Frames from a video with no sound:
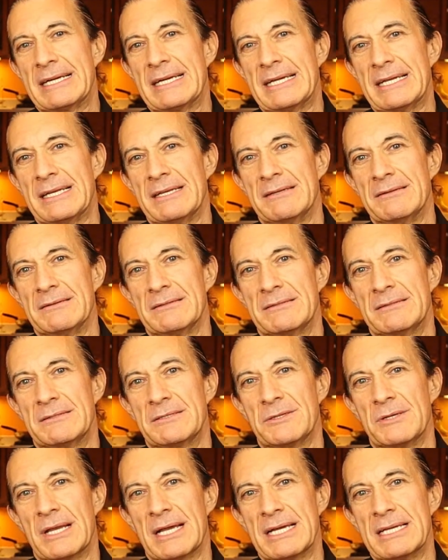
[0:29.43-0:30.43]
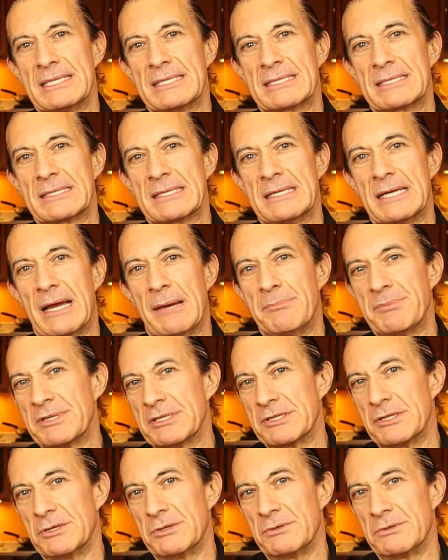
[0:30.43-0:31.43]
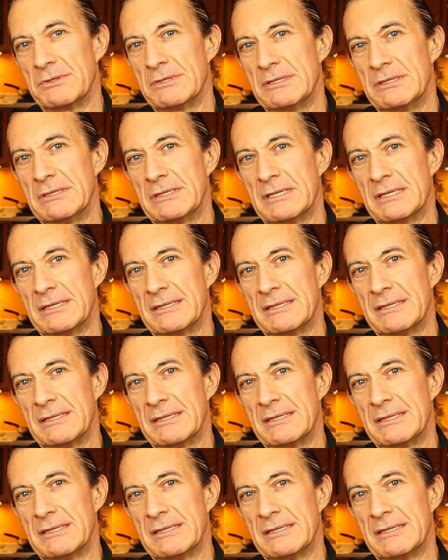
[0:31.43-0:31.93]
In tonight's episode,